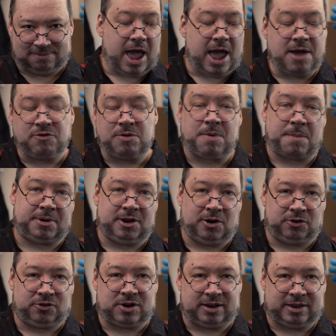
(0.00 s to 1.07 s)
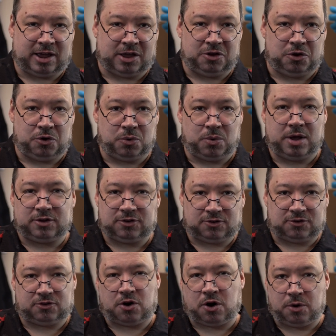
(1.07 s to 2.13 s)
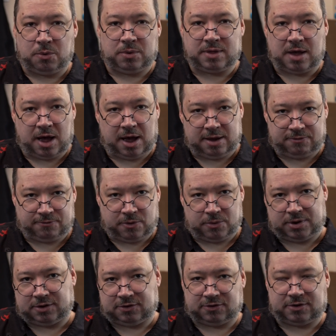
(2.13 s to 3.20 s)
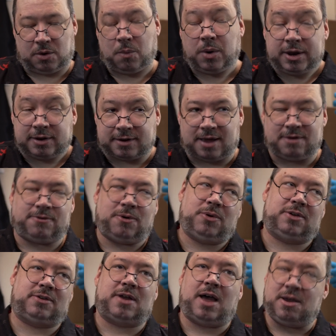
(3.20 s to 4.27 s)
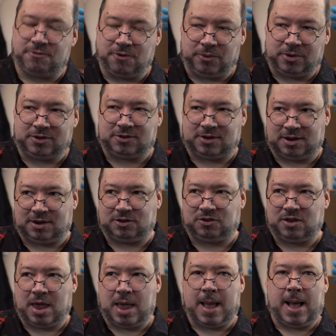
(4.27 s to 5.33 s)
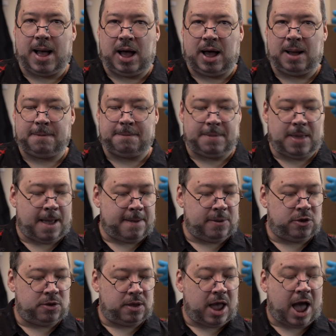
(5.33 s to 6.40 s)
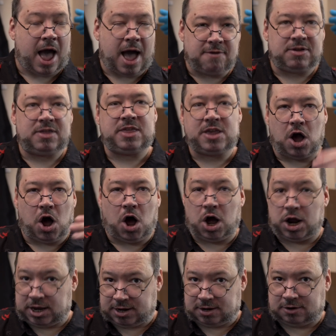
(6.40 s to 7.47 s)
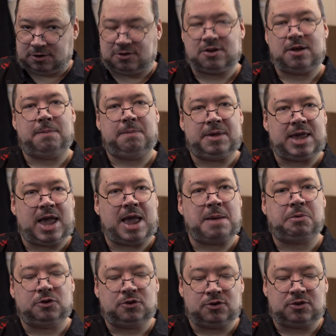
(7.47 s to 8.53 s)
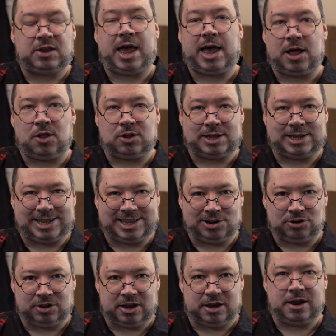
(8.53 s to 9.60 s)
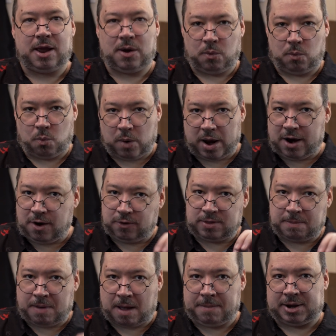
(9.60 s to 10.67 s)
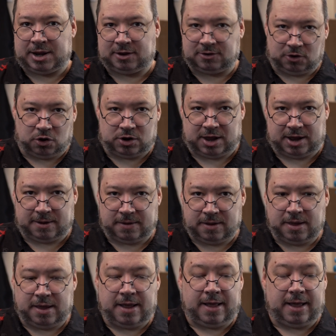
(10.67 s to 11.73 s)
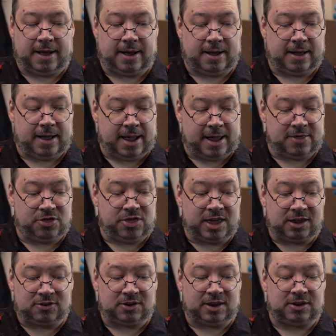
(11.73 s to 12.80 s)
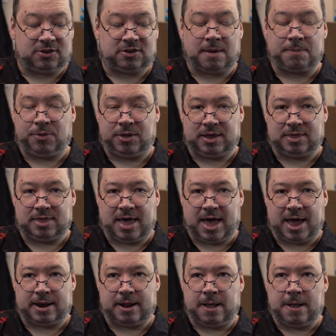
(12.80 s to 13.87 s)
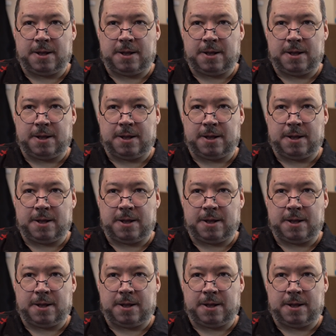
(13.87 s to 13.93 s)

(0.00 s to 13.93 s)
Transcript: Every puppeteer is going to tell you start with eye focus. Now, what is eye focus? Eye focus is having the audience be able to tell clearly where the puppet is looking. And this is something that